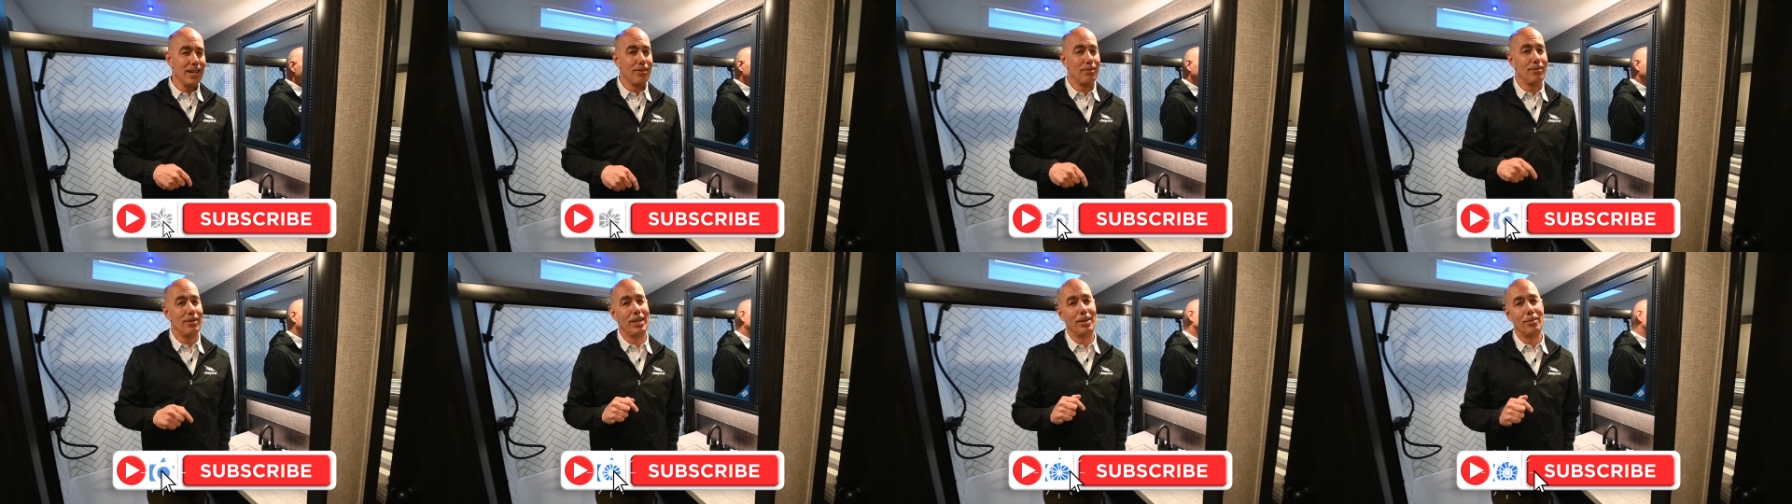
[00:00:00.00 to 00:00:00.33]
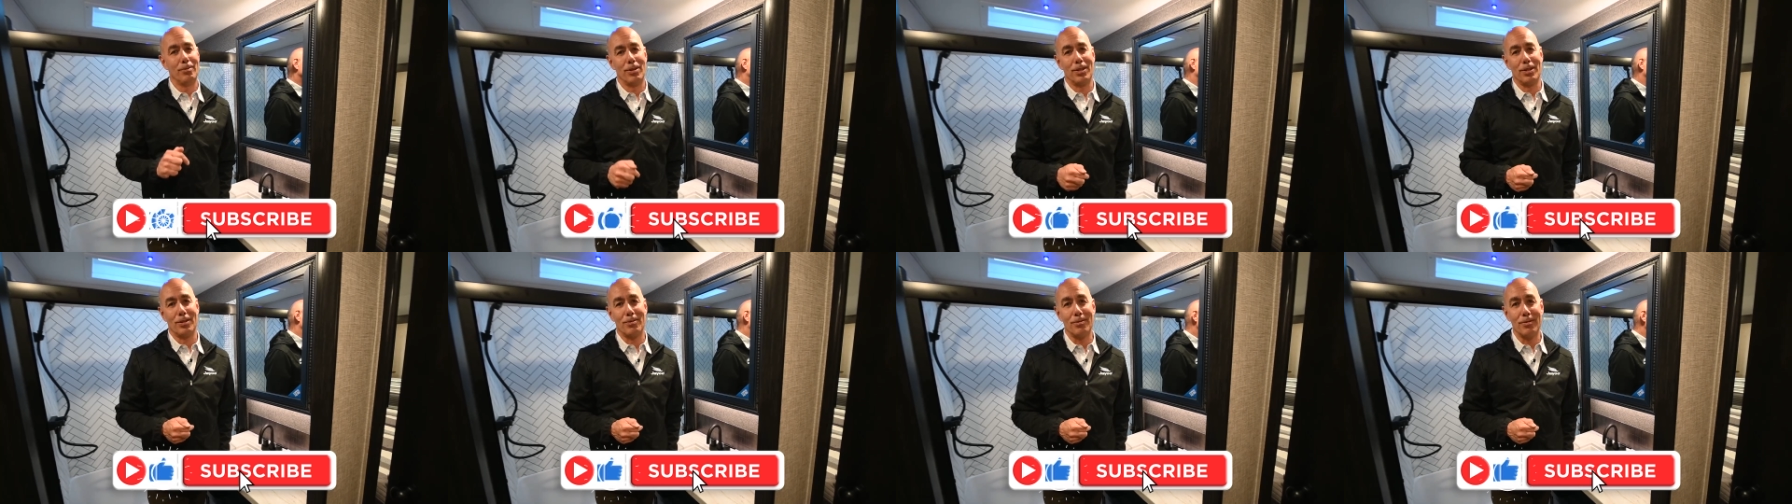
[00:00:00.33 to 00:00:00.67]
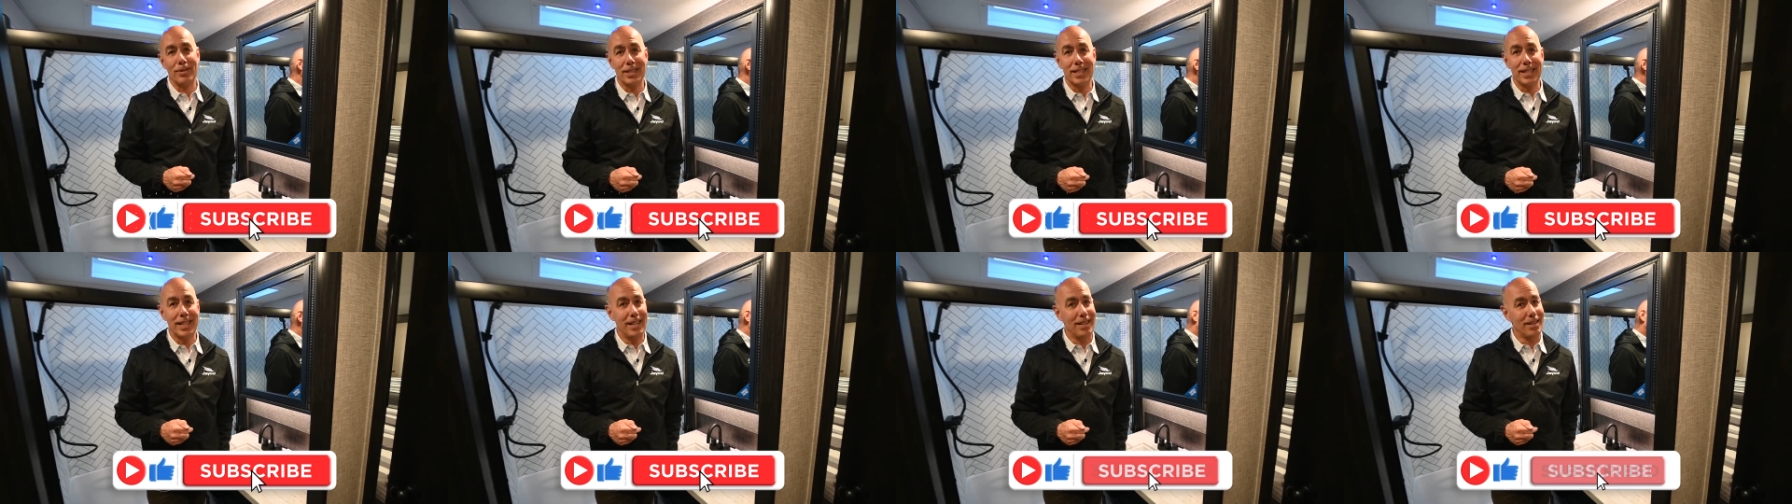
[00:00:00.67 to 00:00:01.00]
We work
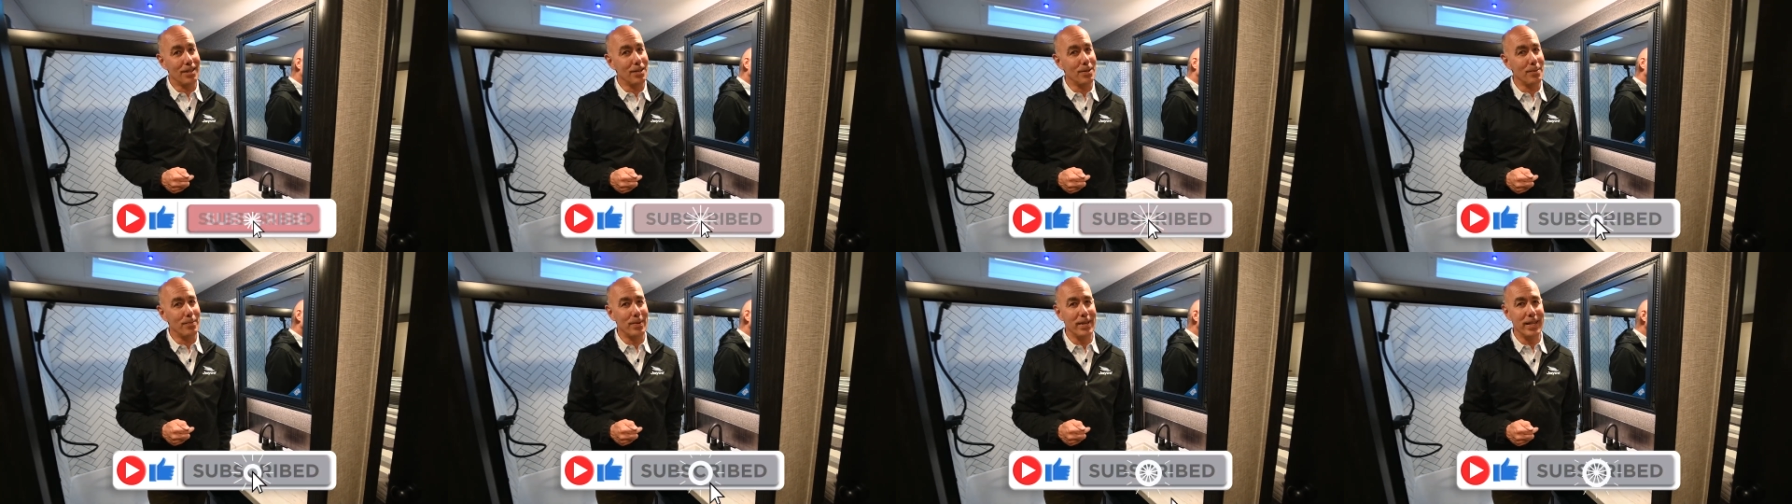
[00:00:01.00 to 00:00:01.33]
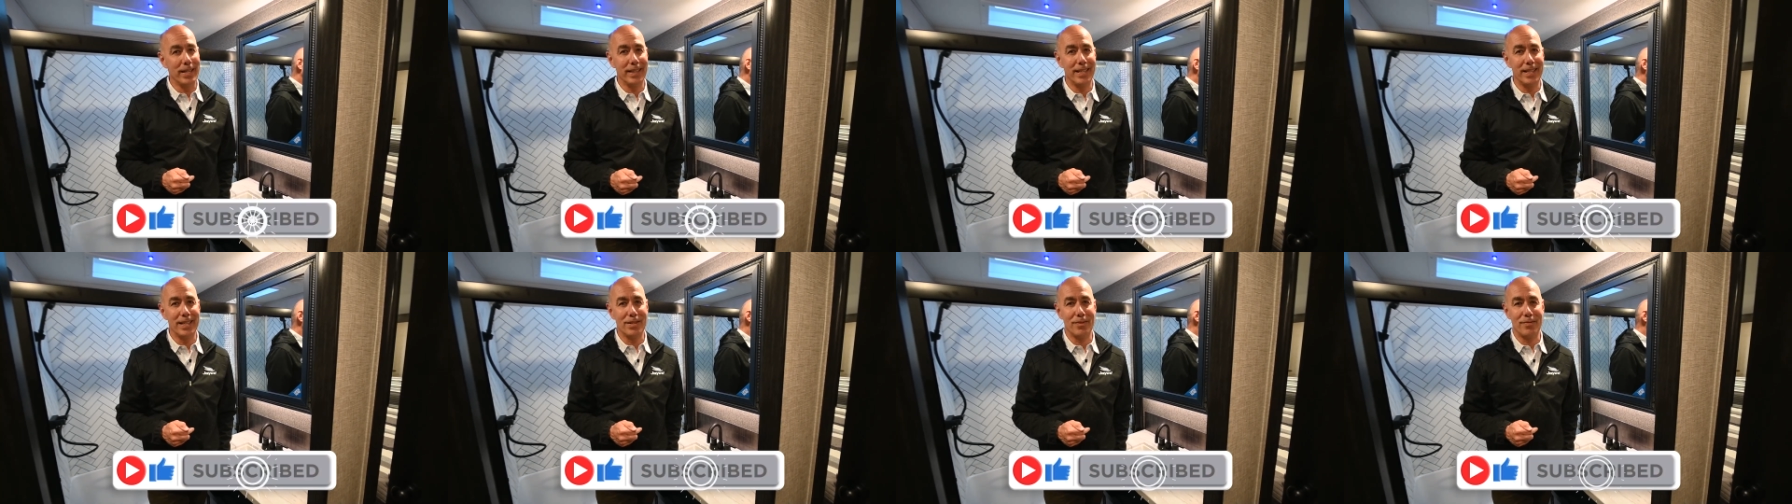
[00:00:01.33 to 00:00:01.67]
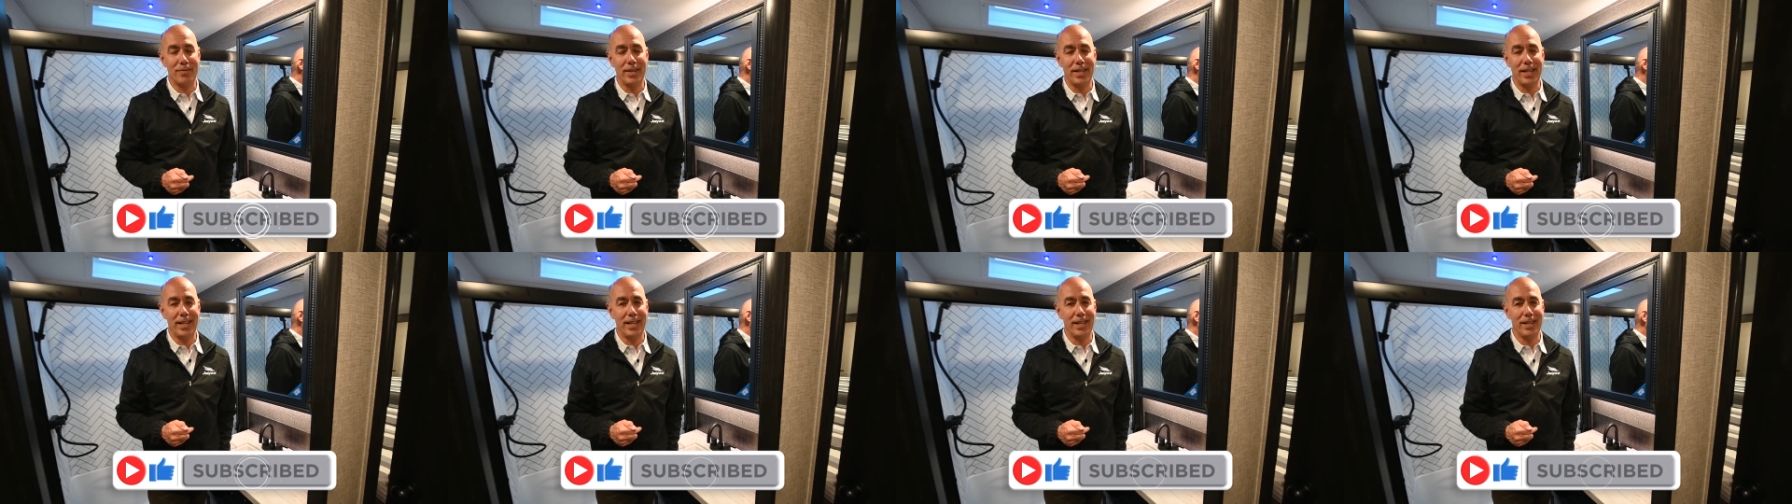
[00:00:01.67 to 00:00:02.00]
really hard to bring these
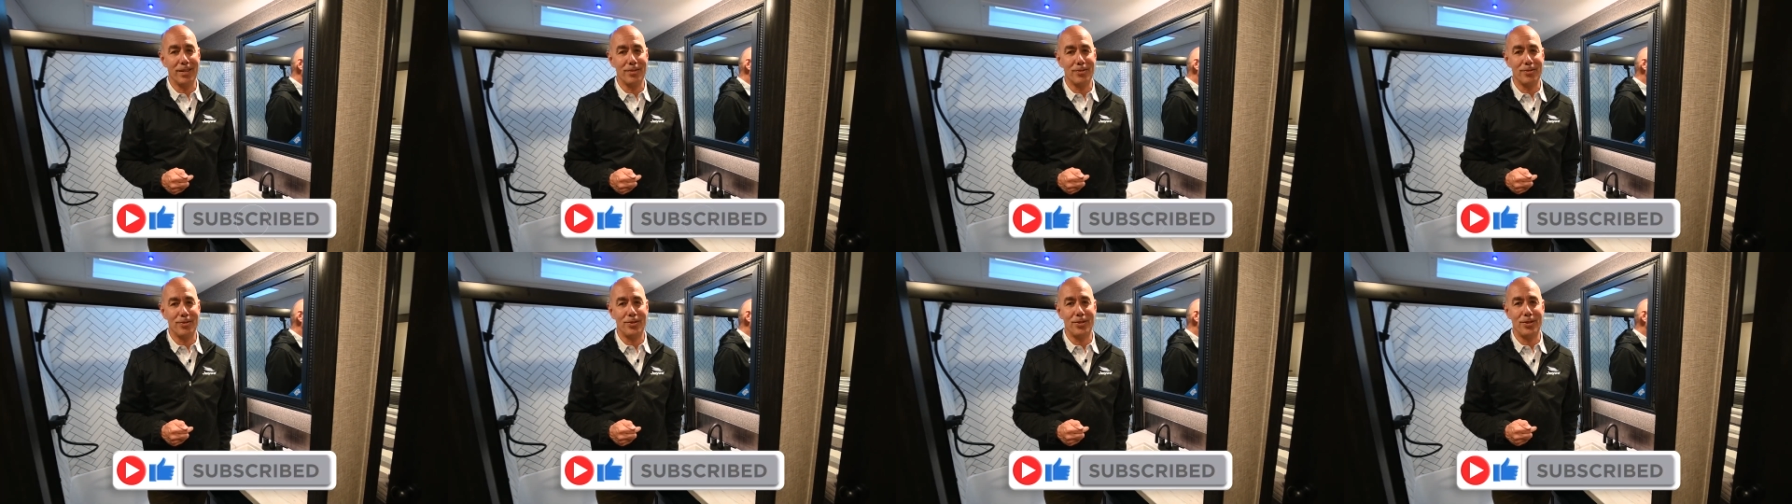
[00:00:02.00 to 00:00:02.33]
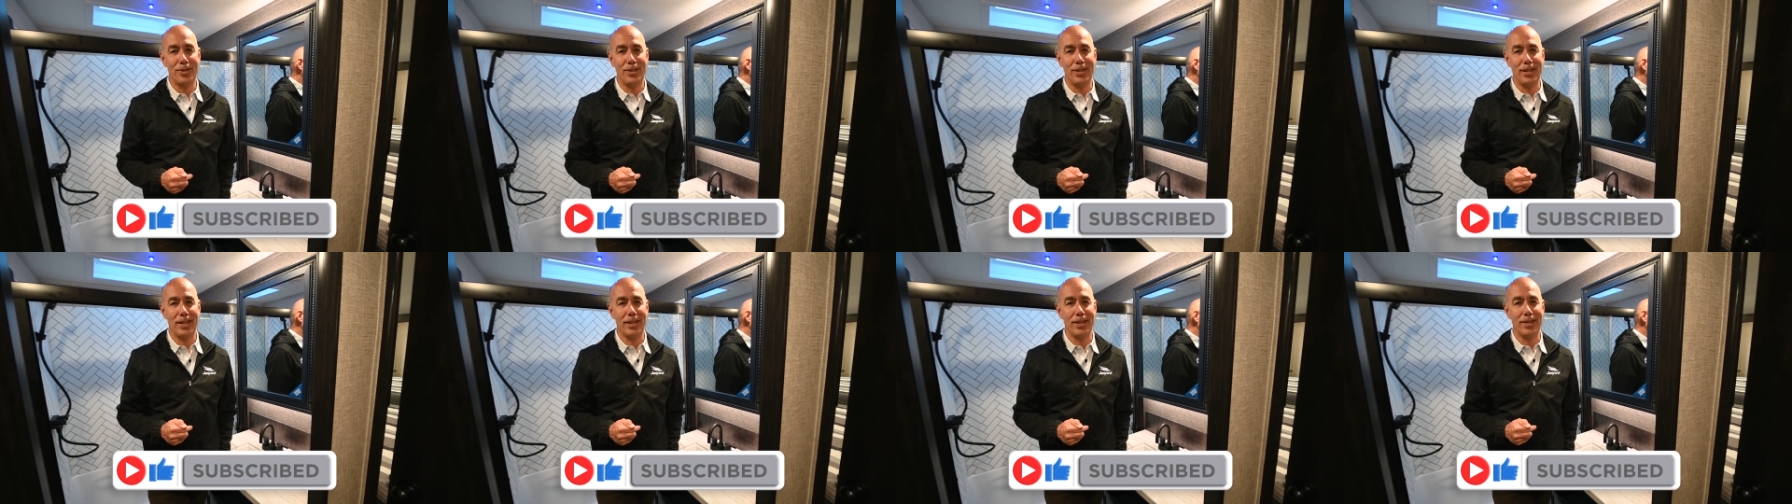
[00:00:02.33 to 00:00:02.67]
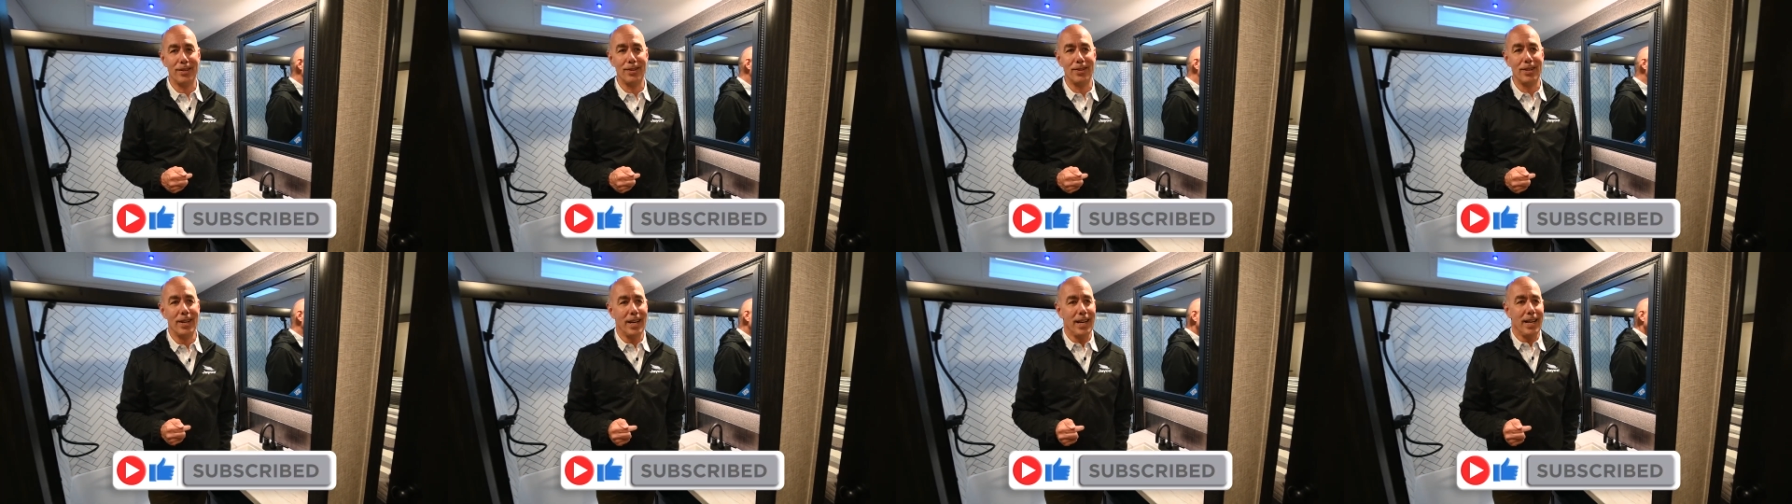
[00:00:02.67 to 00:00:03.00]
videos to
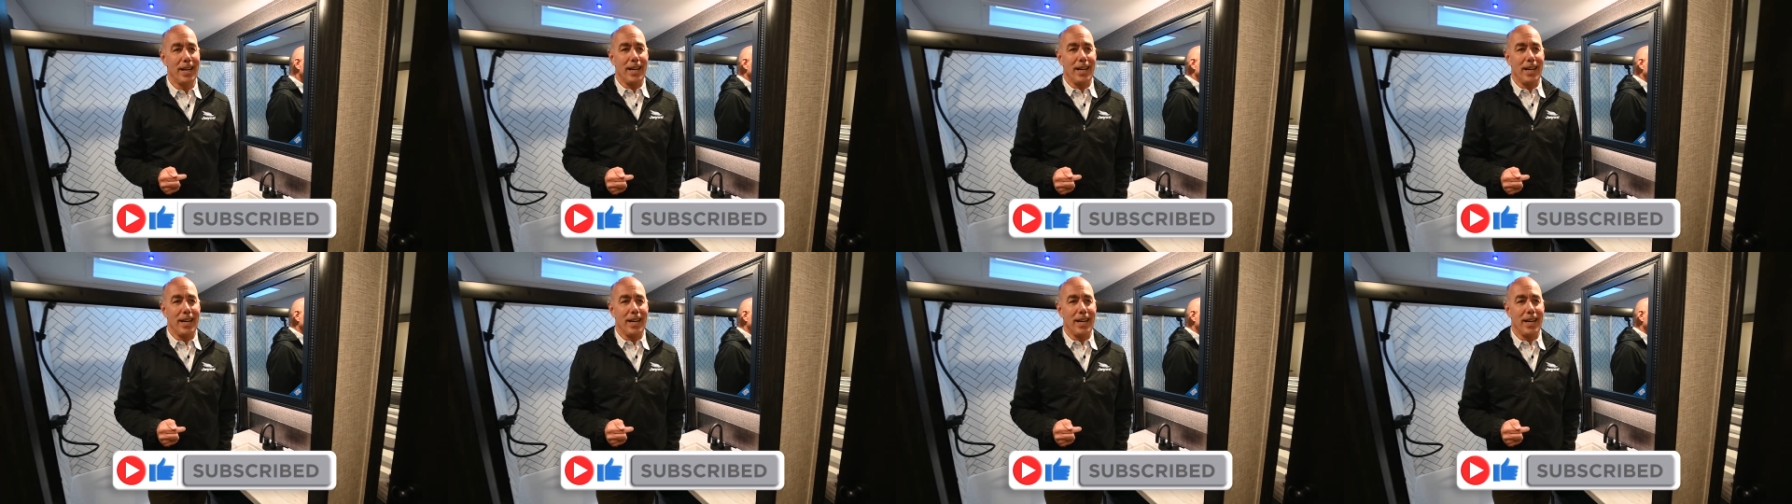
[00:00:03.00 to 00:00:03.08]
you.